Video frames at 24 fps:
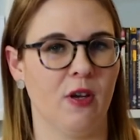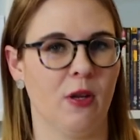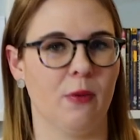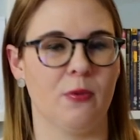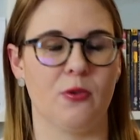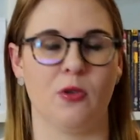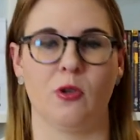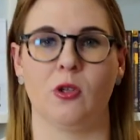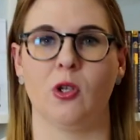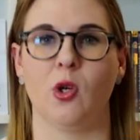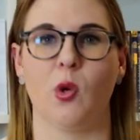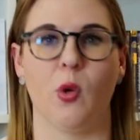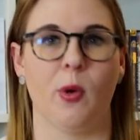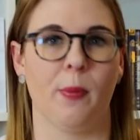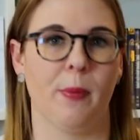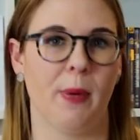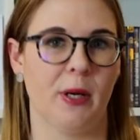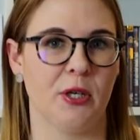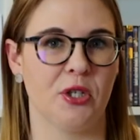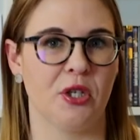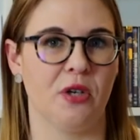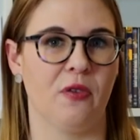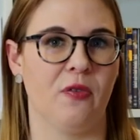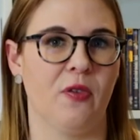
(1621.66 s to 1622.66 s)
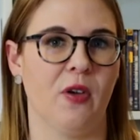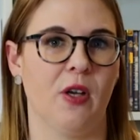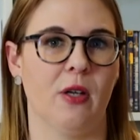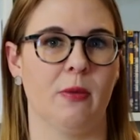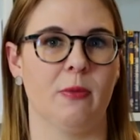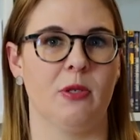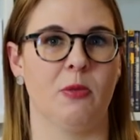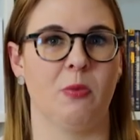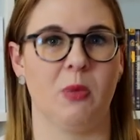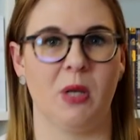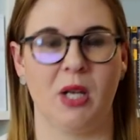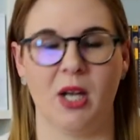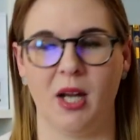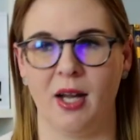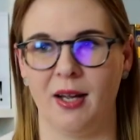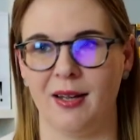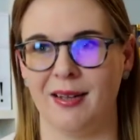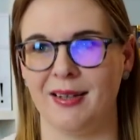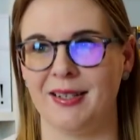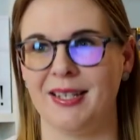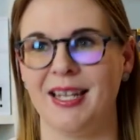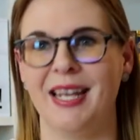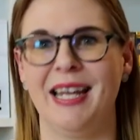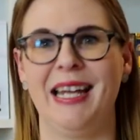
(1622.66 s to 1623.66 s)
films or lower budget films,
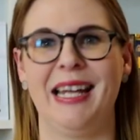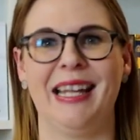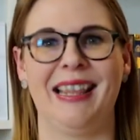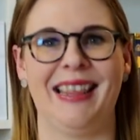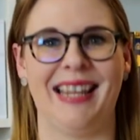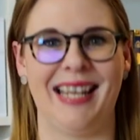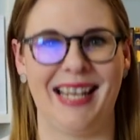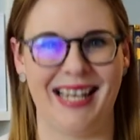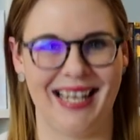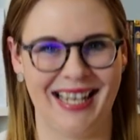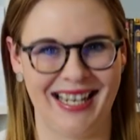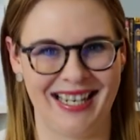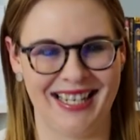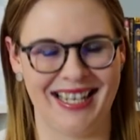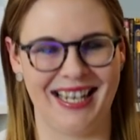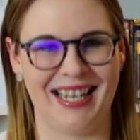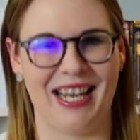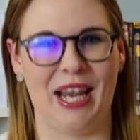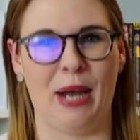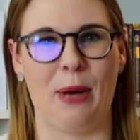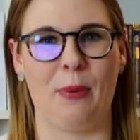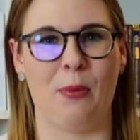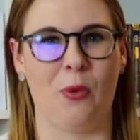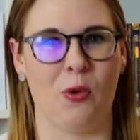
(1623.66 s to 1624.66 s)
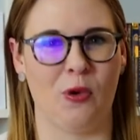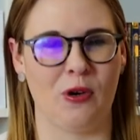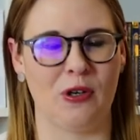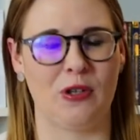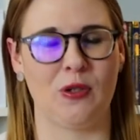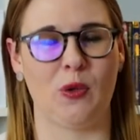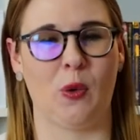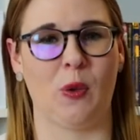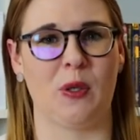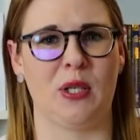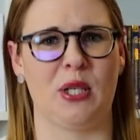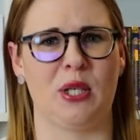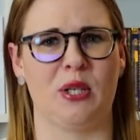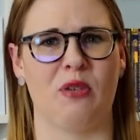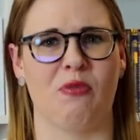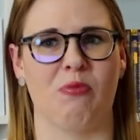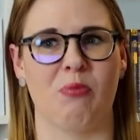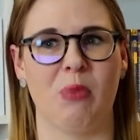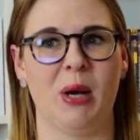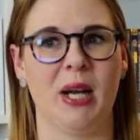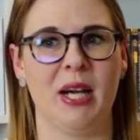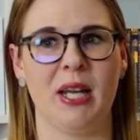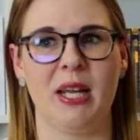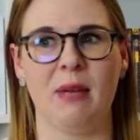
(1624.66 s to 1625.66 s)
because they need to get more sources
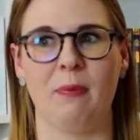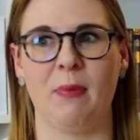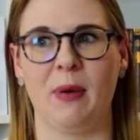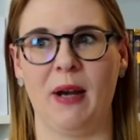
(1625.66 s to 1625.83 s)
of money.